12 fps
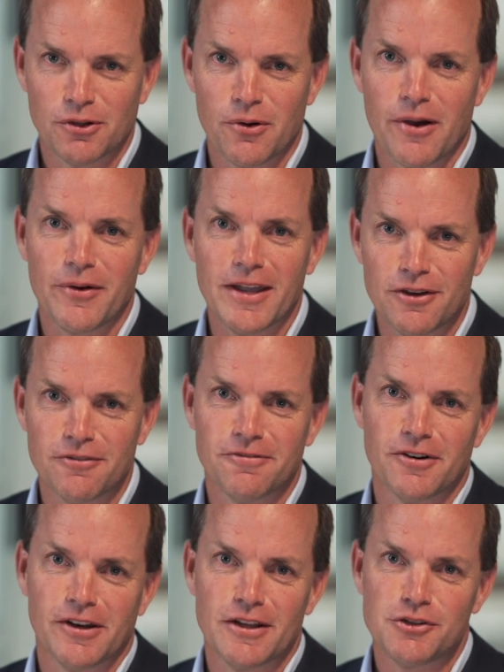to our end of
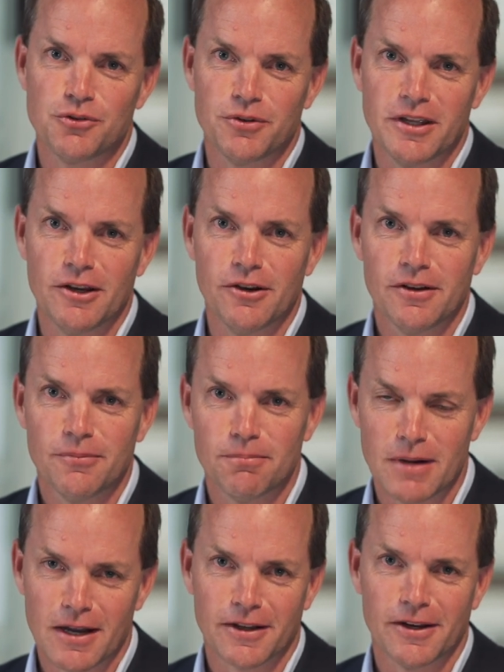financial year
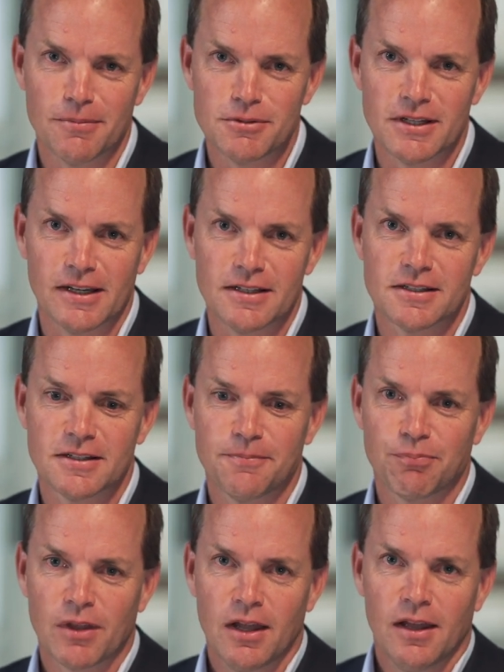market update.
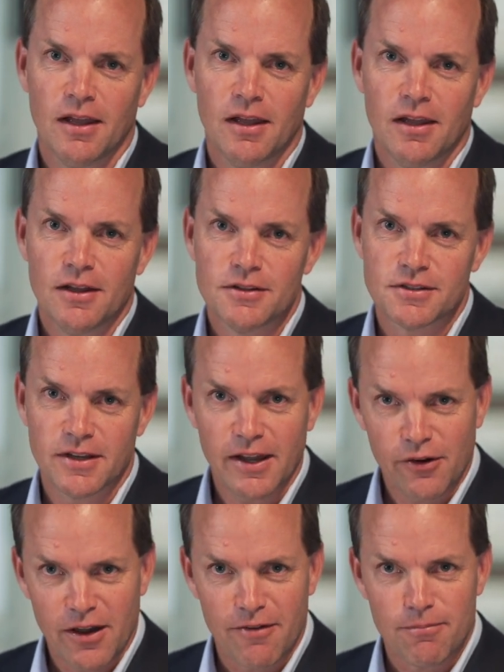Today
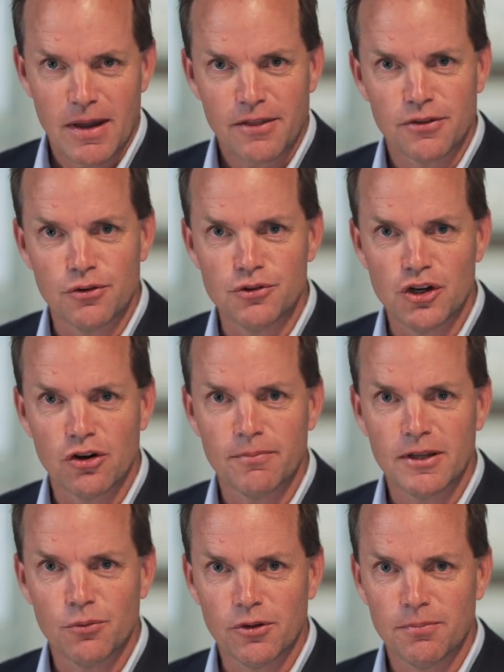I have Matthew
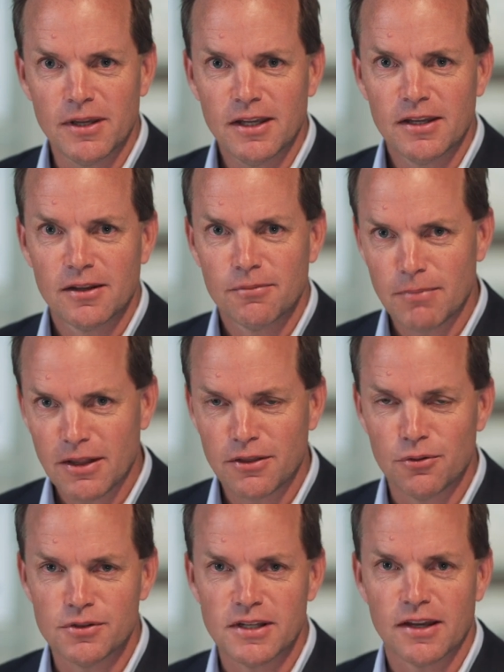Jeremy with me.
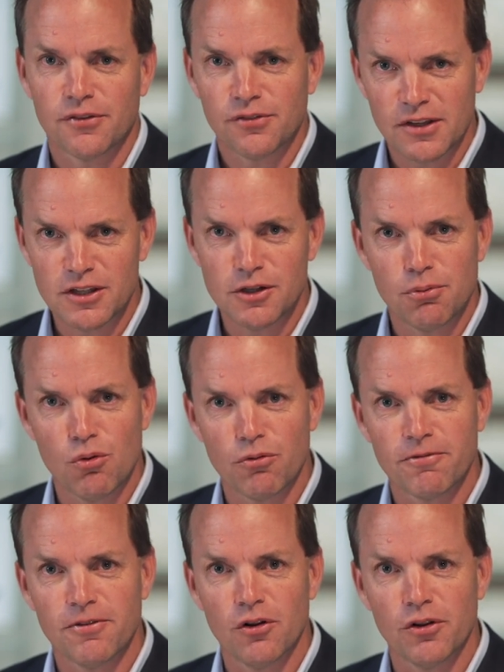Matthew is our Senior
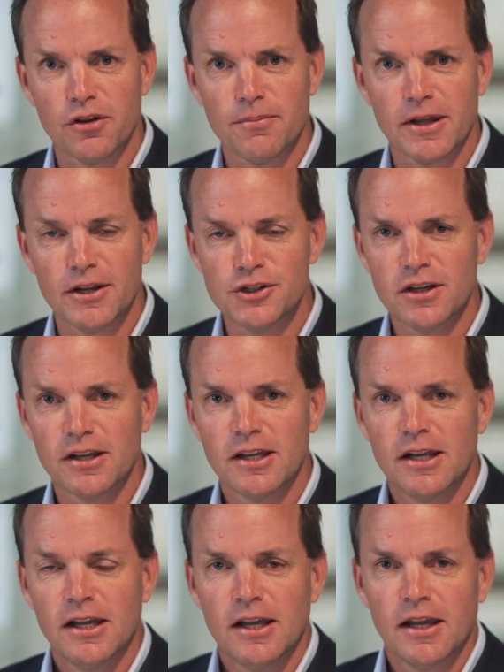Portfolio Manager,
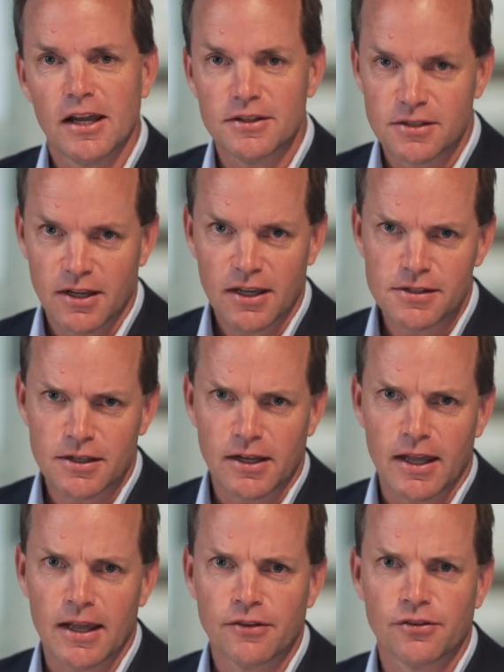and today he's going
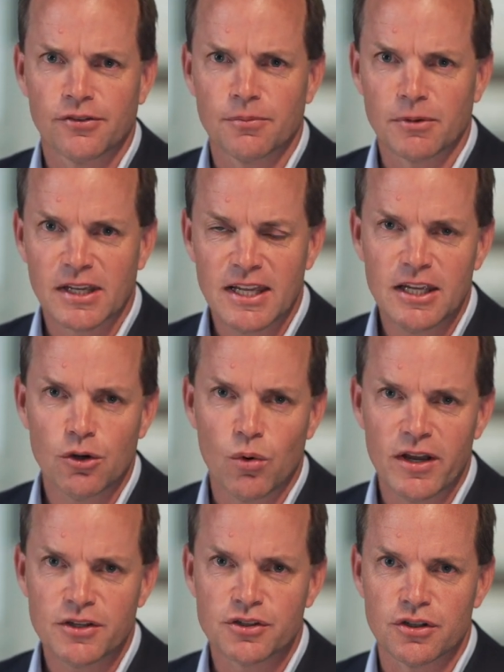to answer some key
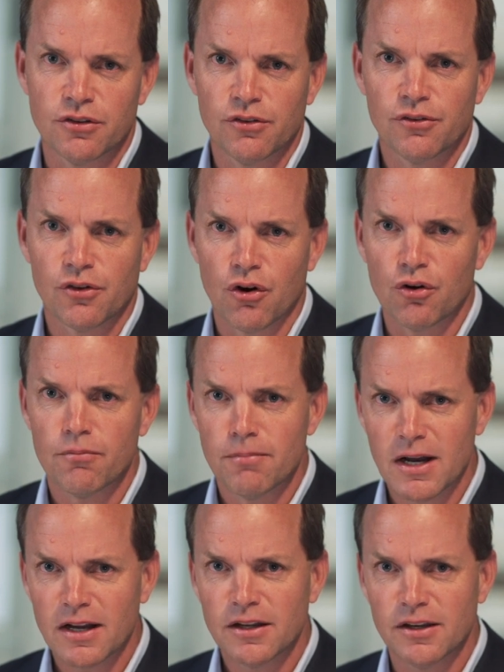questions on
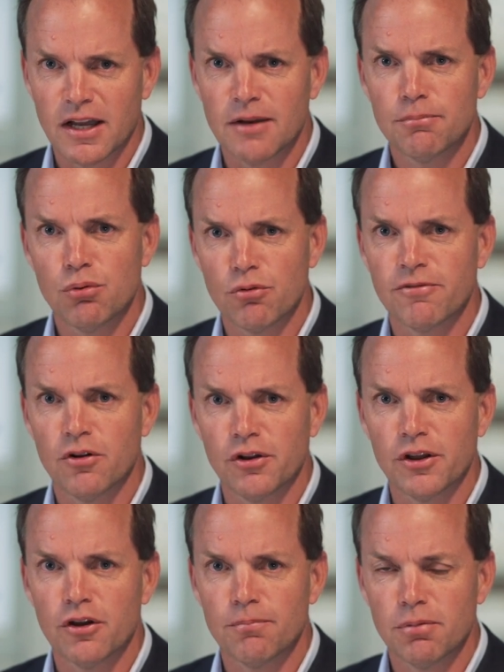market and
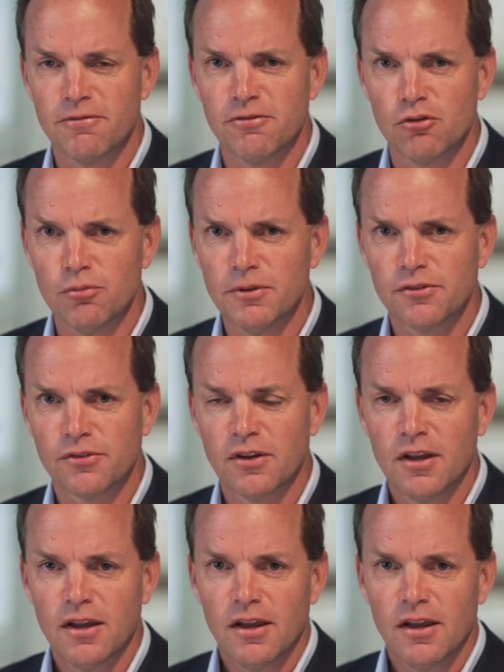portfolio performance